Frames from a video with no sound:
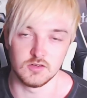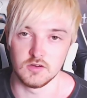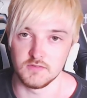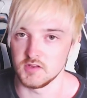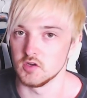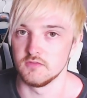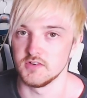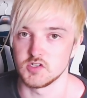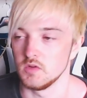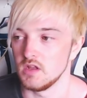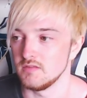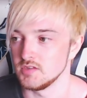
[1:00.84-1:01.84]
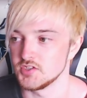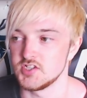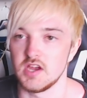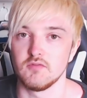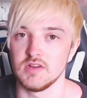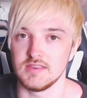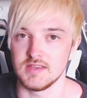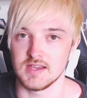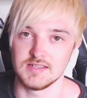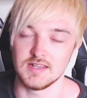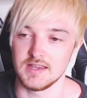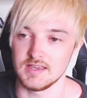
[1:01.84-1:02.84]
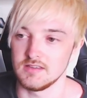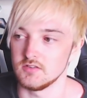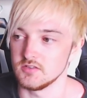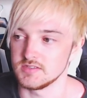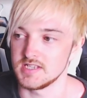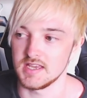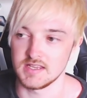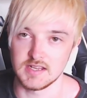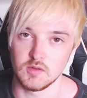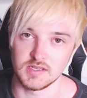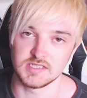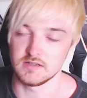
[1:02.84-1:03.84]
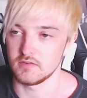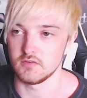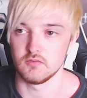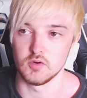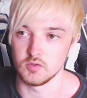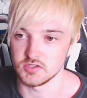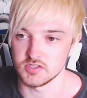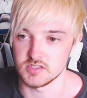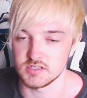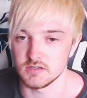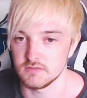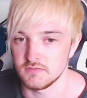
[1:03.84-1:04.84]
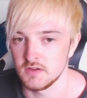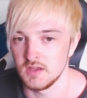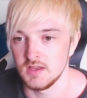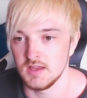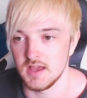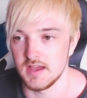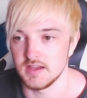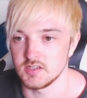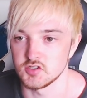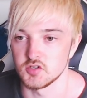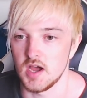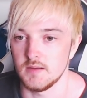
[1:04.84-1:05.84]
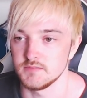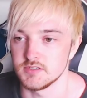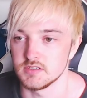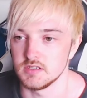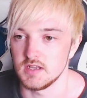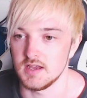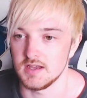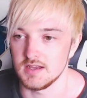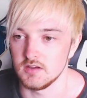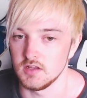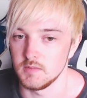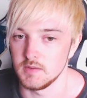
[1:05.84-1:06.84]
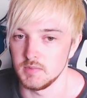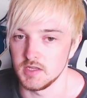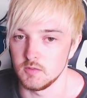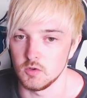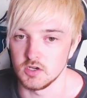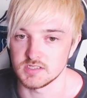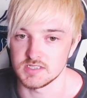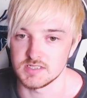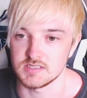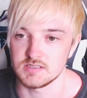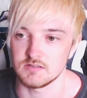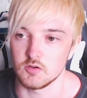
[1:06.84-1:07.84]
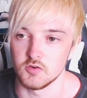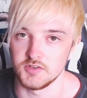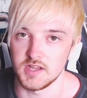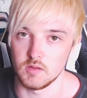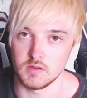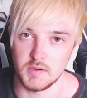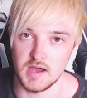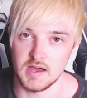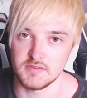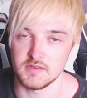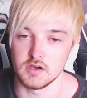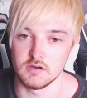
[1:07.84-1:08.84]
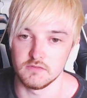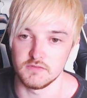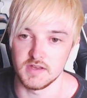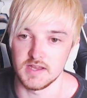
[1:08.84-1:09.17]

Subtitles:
know, if you know visual novels, generally they can, like, you know, take you down like different routes and stuff. It just so happens that Unlimited Blade Works is going down the path of